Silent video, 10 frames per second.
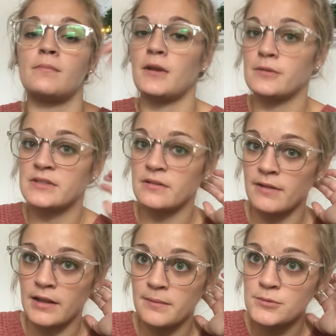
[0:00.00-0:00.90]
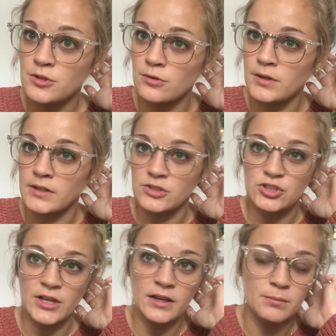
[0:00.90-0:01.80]
It was developed to
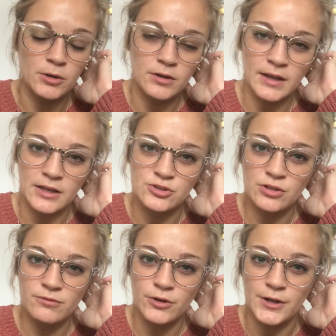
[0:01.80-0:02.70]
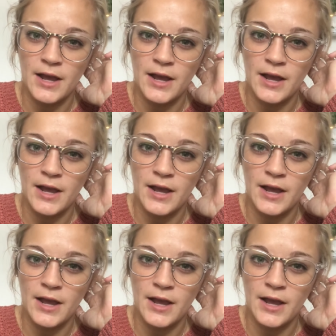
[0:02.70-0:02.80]
initiate communication for an